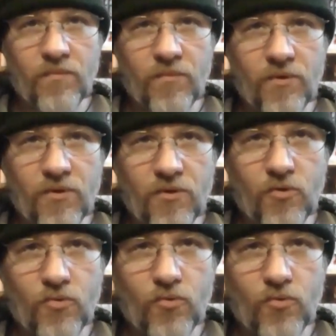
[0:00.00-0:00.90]

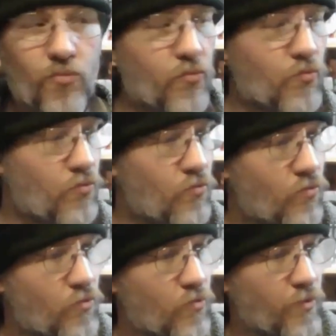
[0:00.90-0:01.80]

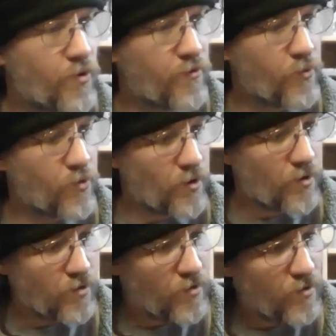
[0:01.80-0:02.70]
three or four
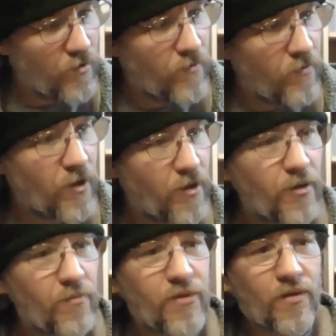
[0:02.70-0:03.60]

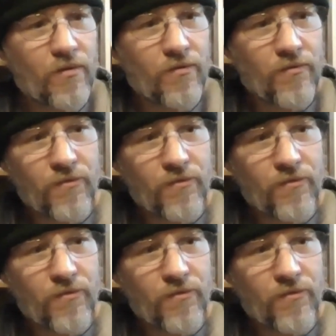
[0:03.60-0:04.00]
volumes of